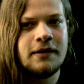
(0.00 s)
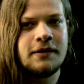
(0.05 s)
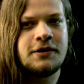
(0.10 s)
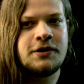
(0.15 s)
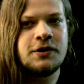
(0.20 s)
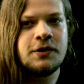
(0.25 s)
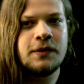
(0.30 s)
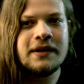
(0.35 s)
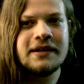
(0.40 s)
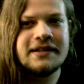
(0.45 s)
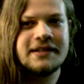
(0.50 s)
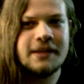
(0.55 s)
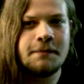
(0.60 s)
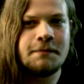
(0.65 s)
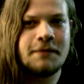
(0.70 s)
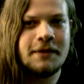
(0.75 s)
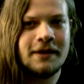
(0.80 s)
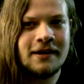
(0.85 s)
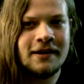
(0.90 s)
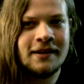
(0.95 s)
Doing
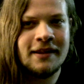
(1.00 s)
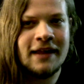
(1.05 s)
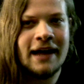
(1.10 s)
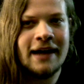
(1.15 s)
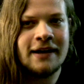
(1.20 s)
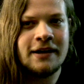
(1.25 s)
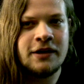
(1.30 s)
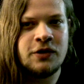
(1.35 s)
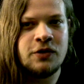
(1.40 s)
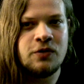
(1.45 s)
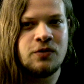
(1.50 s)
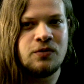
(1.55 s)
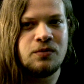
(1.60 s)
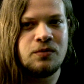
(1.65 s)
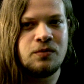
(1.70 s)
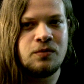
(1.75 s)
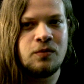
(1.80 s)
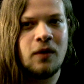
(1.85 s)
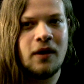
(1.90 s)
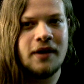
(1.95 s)
something that you
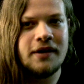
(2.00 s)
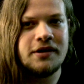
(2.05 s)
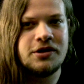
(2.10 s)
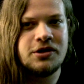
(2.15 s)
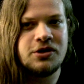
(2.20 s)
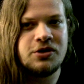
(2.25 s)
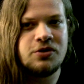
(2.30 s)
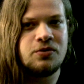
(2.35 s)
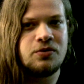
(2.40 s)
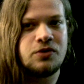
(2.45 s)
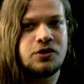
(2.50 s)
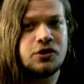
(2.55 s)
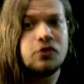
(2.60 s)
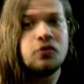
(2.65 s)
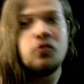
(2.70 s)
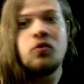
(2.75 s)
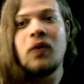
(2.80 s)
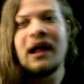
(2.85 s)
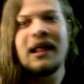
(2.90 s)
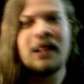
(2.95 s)
want to do
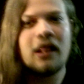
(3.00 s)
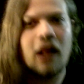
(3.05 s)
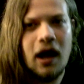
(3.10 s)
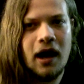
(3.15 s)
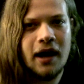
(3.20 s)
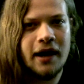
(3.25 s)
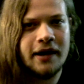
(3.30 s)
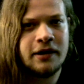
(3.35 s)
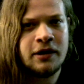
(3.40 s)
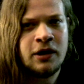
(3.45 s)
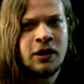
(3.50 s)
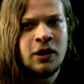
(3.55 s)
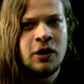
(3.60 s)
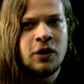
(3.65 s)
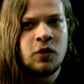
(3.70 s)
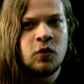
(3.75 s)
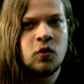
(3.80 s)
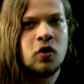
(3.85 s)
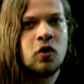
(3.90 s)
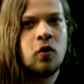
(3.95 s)
well on
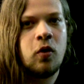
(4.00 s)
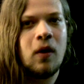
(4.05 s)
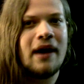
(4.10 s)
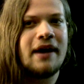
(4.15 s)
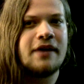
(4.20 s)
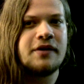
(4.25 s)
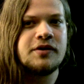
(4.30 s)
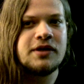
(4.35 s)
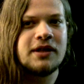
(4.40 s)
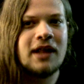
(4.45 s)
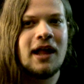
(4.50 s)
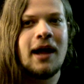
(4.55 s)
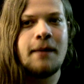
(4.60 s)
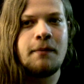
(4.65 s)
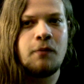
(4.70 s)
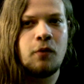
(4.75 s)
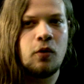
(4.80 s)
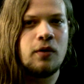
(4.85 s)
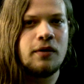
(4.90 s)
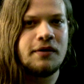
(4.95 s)
requires a lot
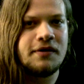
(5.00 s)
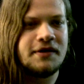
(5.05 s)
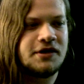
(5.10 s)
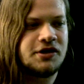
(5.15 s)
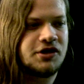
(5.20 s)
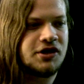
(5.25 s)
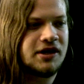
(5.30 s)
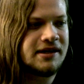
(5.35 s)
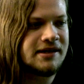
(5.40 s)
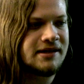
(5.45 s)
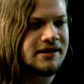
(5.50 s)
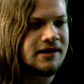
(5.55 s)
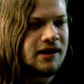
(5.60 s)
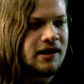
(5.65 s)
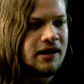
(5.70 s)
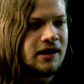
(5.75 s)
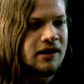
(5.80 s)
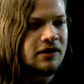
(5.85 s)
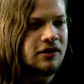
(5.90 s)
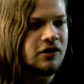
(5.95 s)
more than just
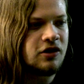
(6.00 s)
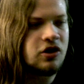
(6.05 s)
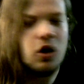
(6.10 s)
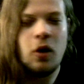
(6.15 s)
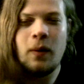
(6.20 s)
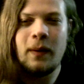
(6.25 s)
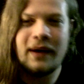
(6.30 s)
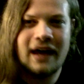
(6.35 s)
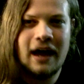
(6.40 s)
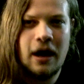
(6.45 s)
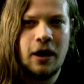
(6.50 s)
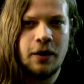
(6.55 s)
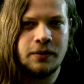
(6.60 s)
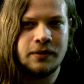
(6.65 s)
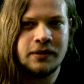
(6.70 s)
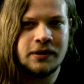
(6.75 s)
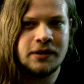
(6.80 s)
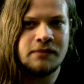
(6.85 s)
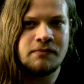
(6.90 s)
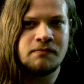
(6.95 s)
going out
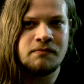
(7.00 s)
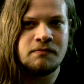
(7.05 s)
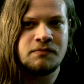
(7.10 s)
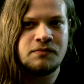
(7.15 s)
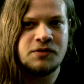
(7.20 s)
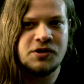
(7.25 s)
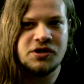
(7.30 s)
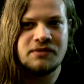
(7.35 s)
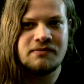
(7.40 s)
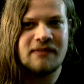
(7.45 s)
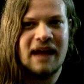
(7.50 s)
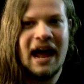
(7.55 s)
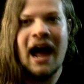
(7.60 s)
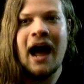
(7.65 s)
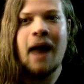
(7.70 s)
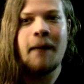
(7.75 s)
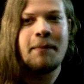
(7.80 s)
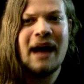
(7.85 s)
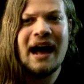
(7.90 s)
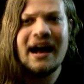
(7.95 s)
and just
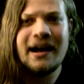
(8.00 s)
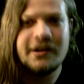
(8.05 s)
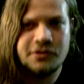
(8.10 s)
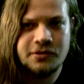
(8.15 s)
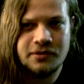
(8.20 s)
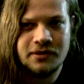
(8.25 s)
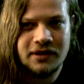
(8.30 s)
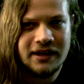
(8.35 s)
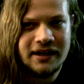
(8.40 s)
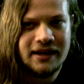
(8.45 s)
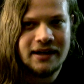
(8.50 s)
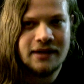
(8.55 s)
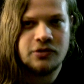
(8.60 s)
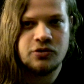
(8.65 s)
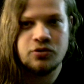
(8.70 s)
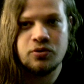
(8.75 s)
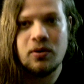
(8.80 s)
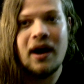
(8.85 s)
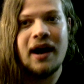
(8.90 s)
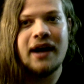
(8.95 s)
haphazardly
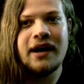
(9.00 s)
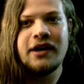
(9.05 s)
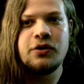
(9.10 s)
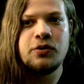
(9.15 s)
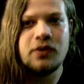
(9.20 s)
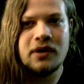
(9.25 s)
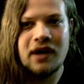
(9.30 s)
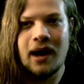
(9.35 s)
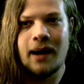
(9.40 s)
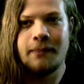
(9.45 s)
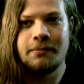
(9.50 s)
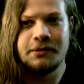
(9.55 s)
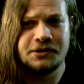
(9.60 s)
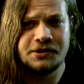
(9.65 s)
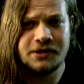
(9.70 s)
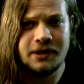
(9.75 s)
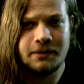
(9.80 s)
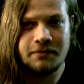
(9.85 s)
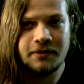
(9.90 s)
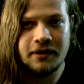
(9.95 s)
trying to
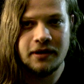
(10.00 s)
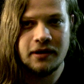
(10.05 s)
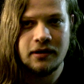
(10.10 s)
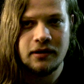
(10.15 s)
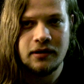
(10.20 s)
accomplish something.